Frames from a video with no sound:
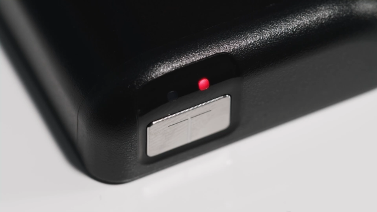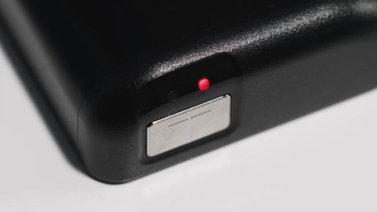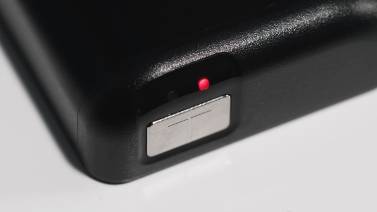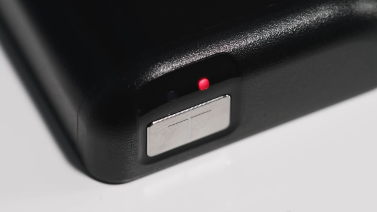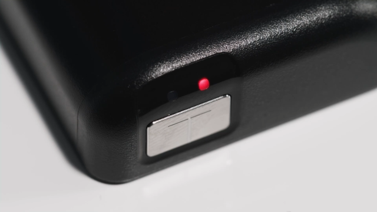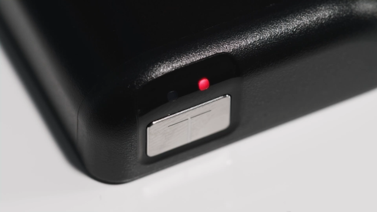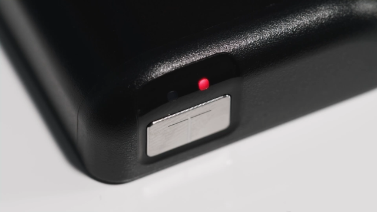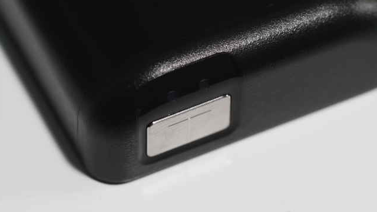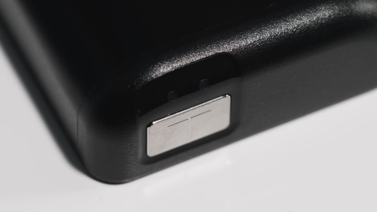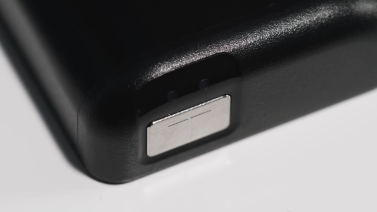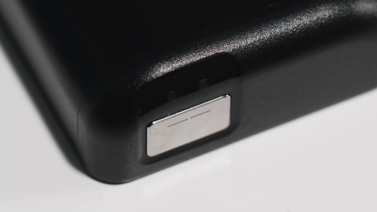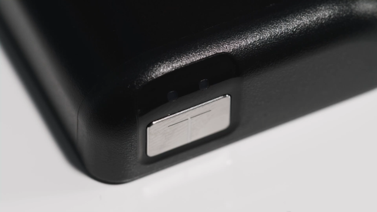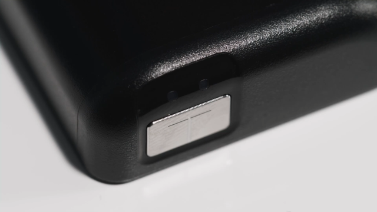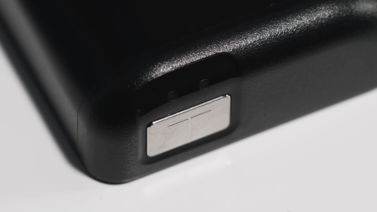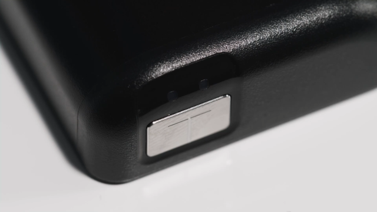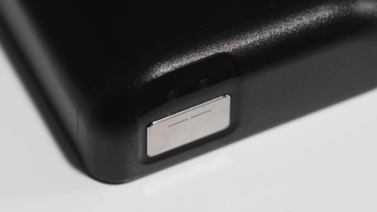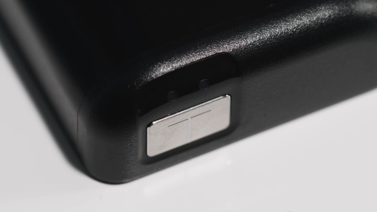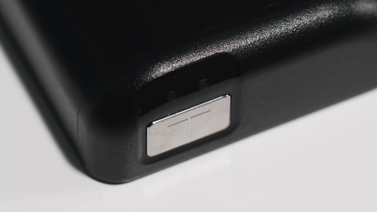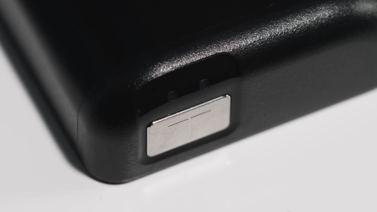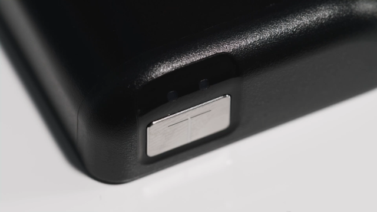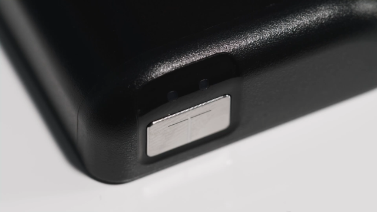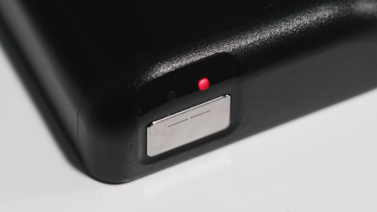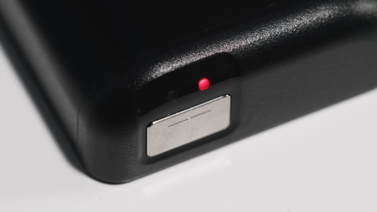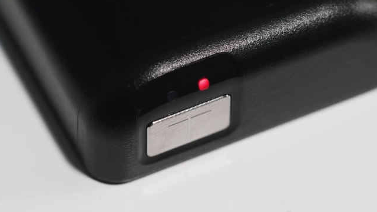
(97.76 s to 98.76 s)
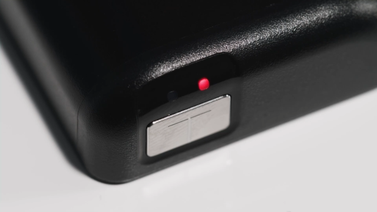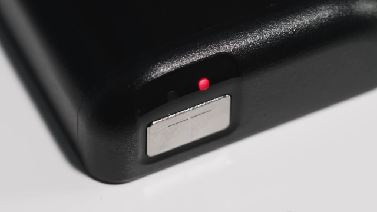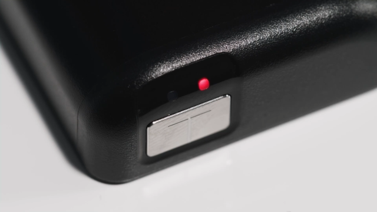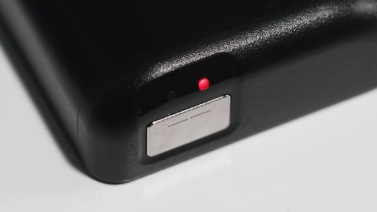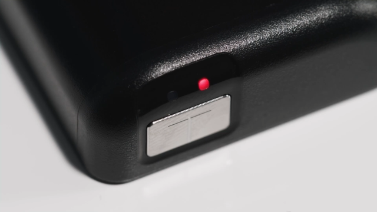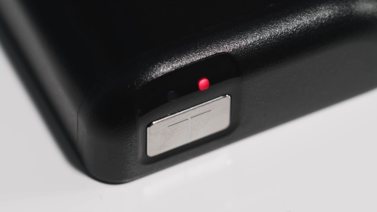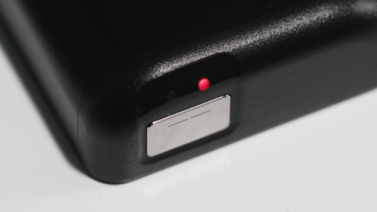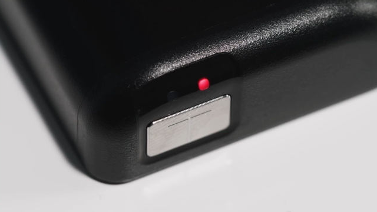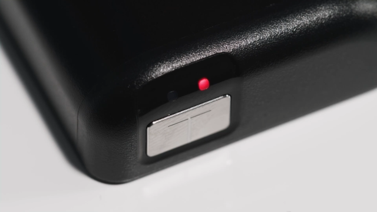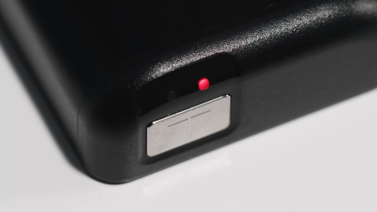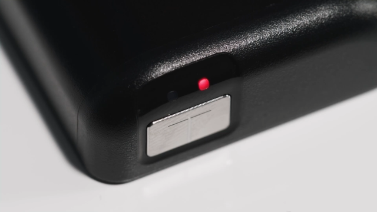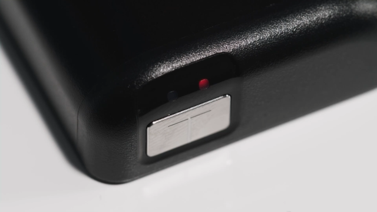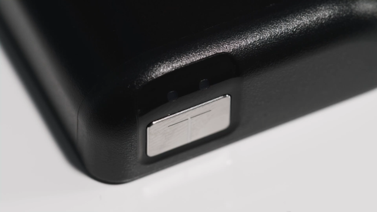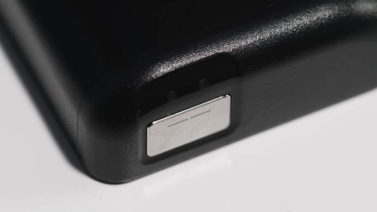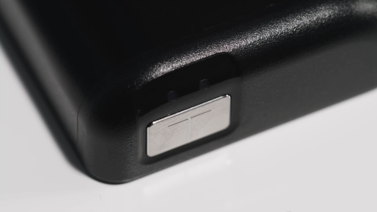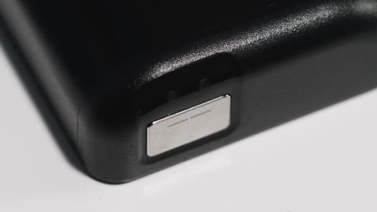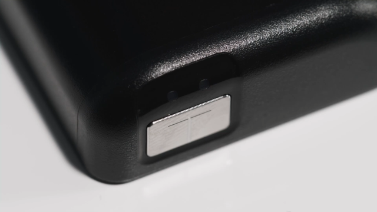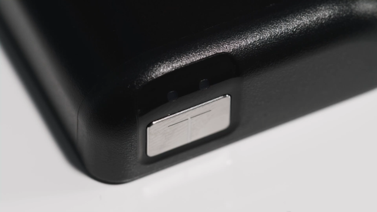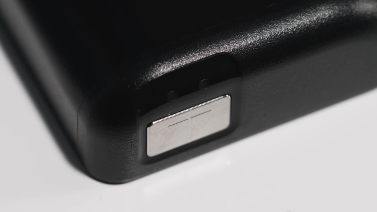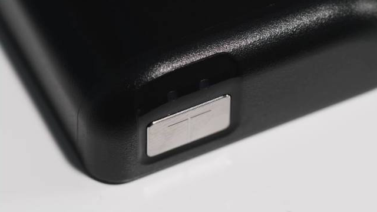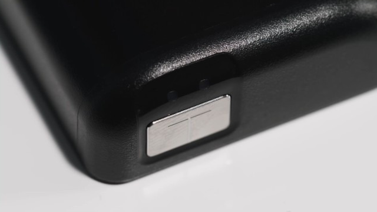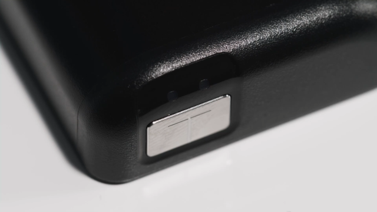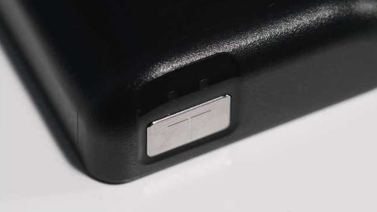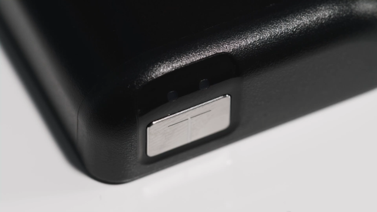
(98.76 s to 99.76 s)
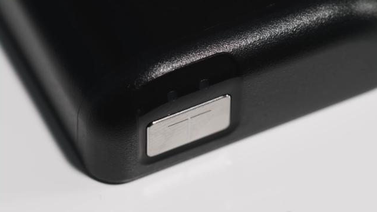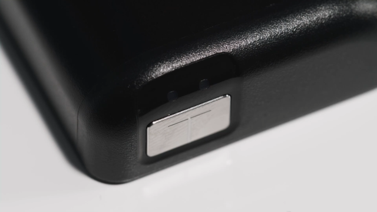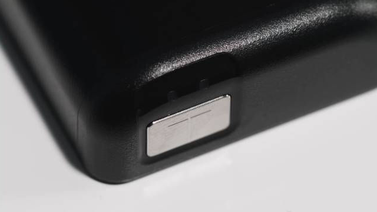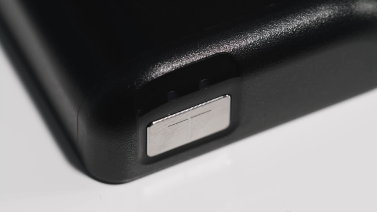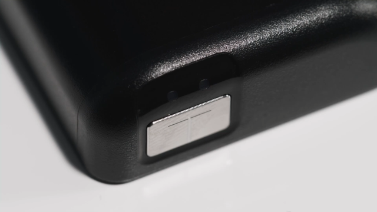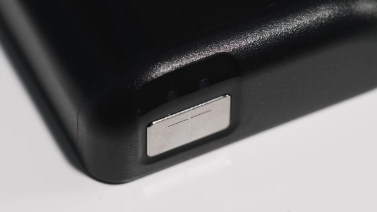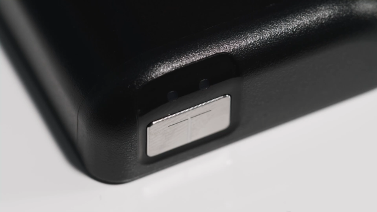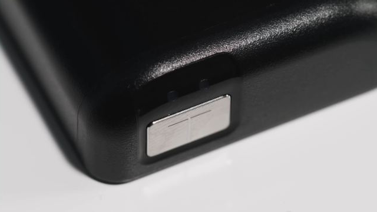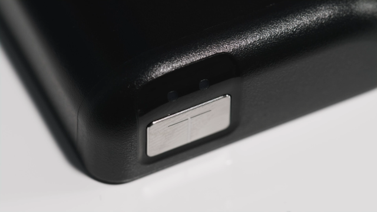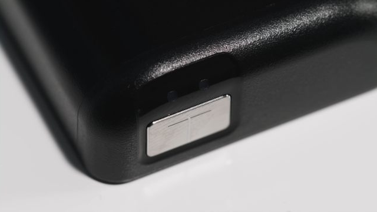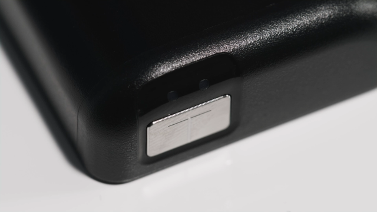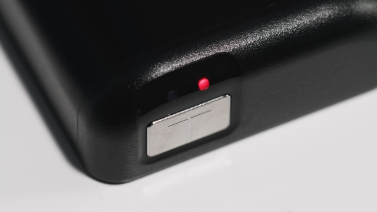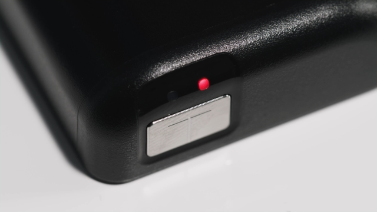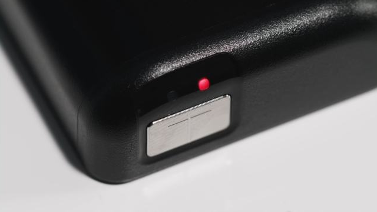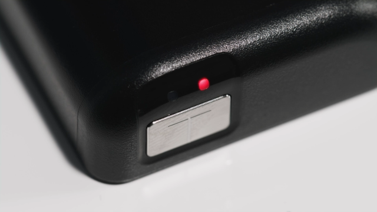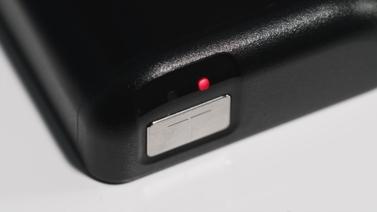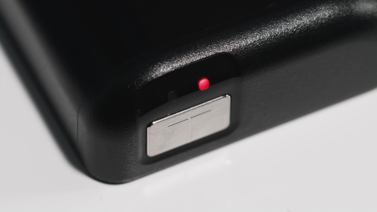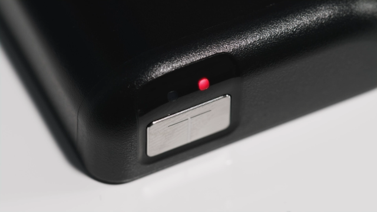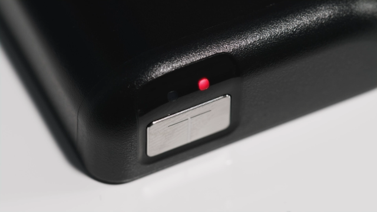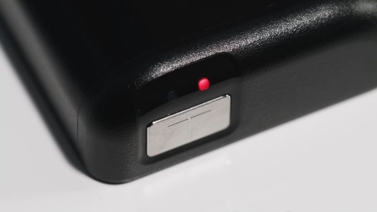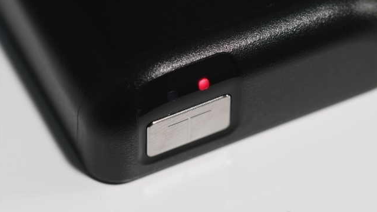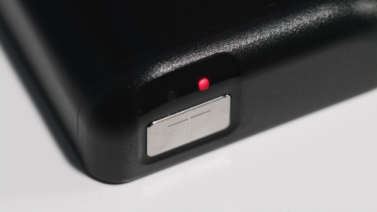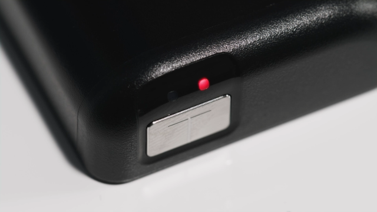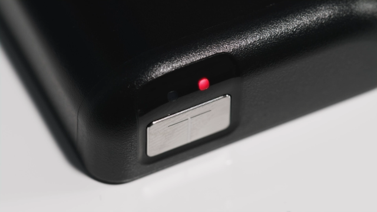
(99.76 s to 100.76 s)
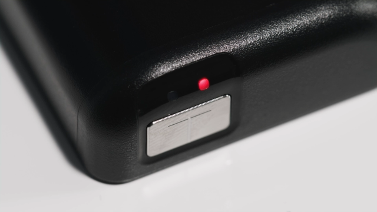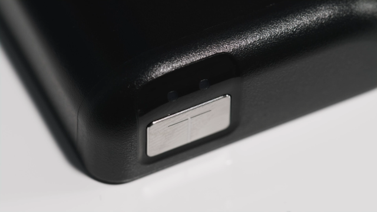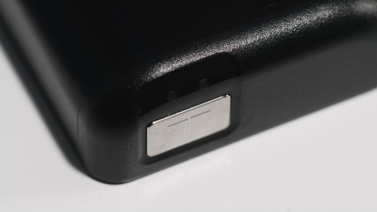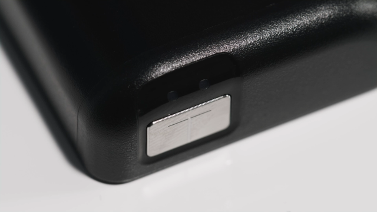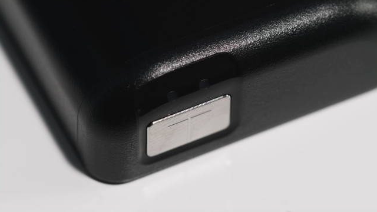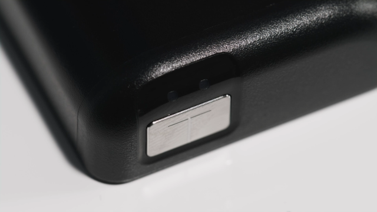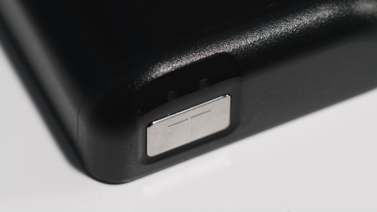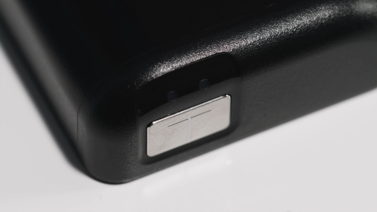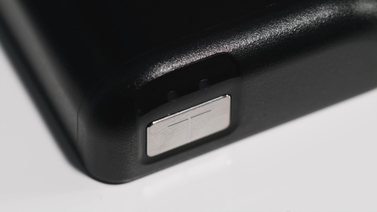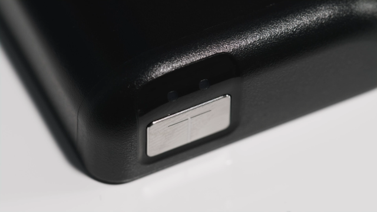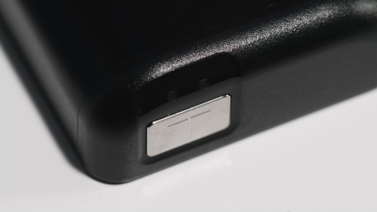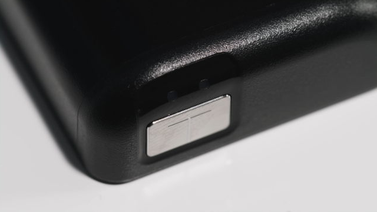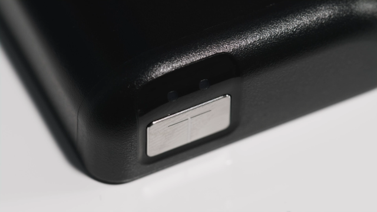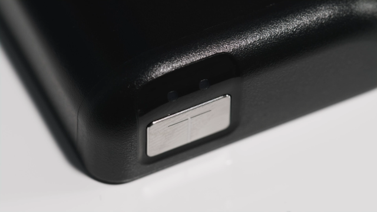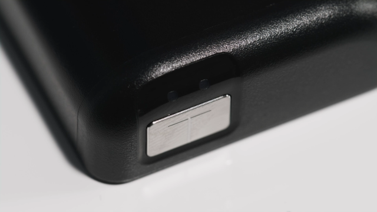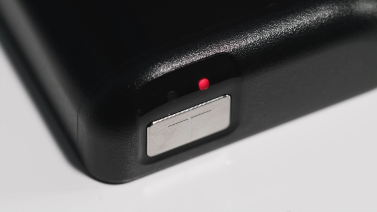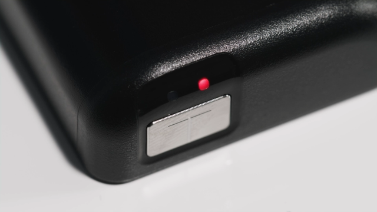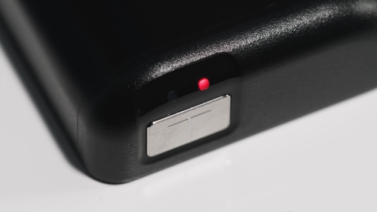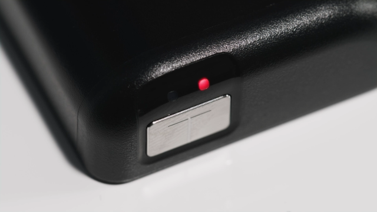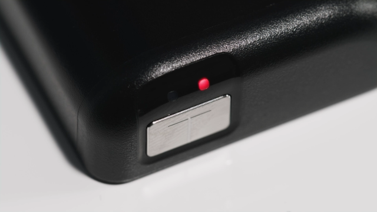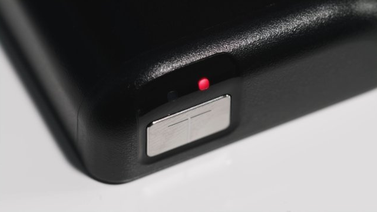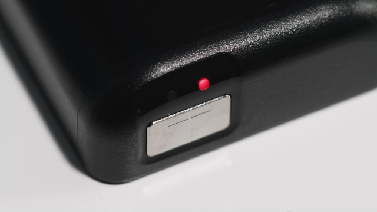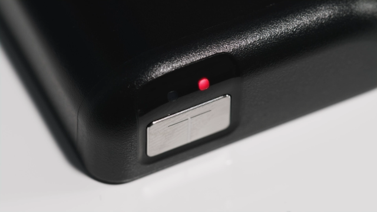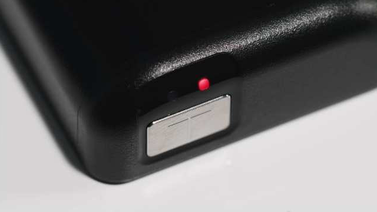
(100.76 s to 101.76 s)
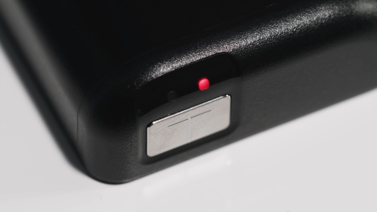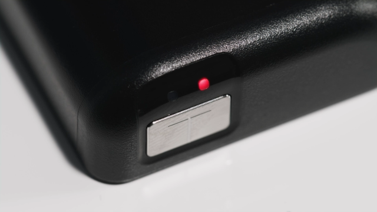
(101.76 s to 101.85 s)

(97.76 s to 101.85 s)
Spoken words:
No face is visible, so there are no lips to read.